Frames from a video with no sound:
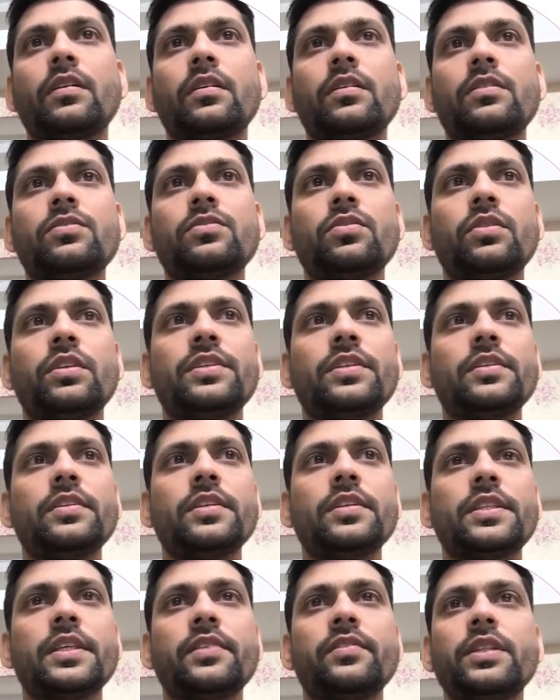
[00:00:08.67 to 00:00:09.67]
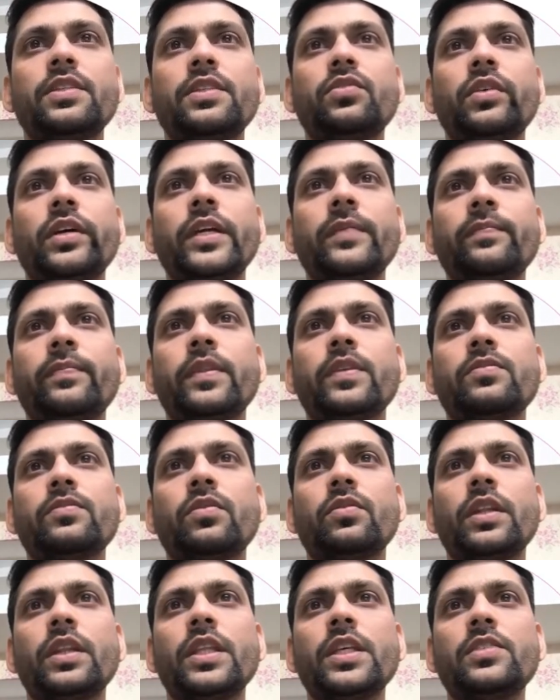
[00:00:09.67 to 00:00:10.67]
So this is the seventh query. So
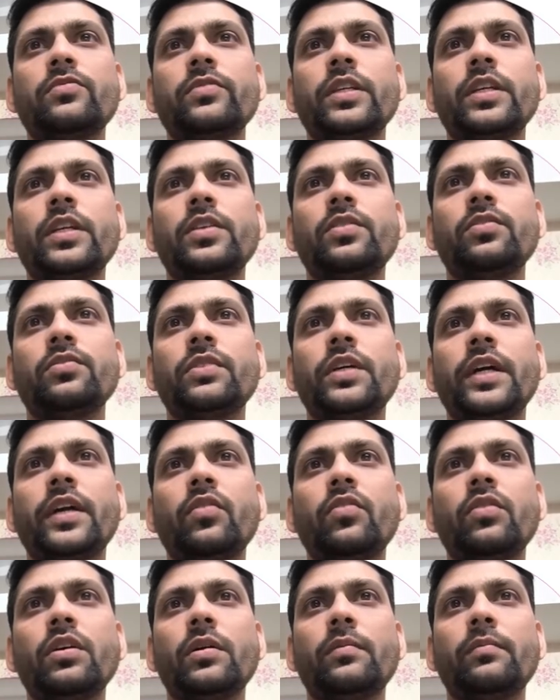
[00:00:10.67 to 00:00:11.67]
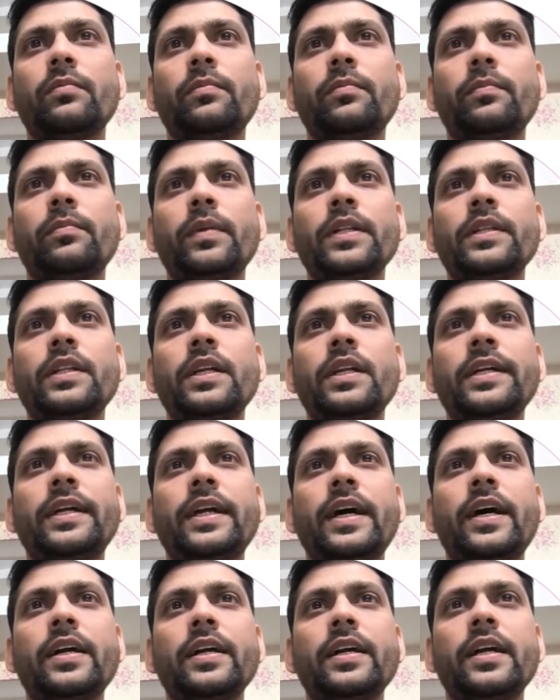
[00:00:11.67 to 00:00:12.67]
in this, we need to find out monthly
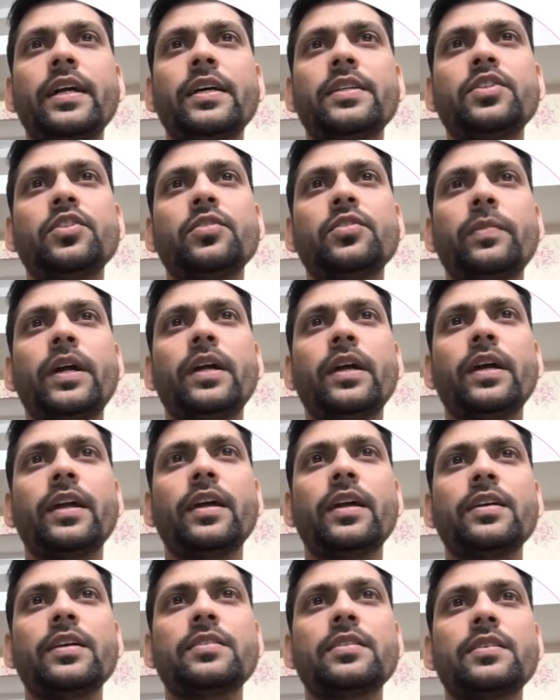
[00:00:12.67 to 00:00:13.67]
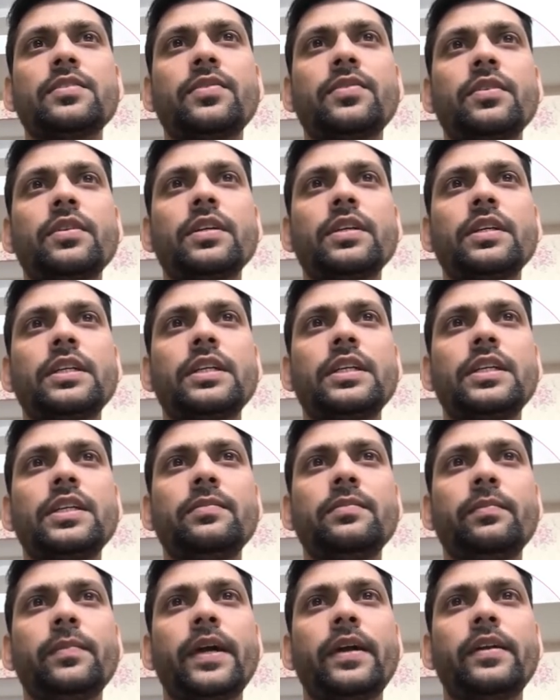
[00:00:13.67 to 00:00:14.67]
target achievement analysis for the key
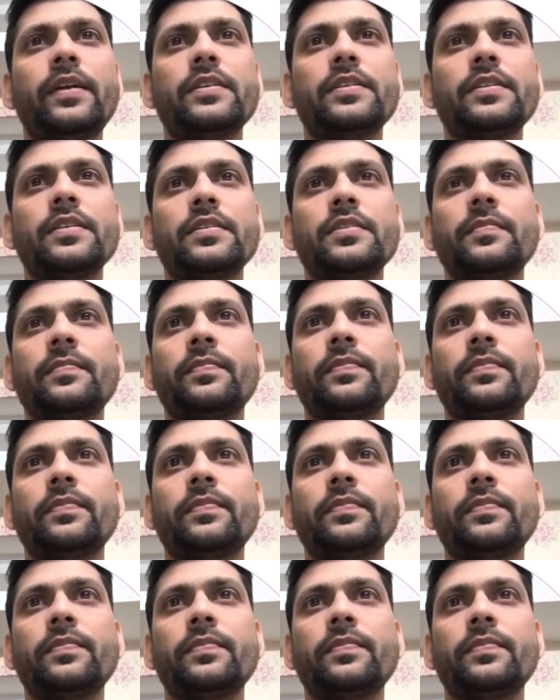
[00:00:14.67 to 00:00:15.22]
matrices.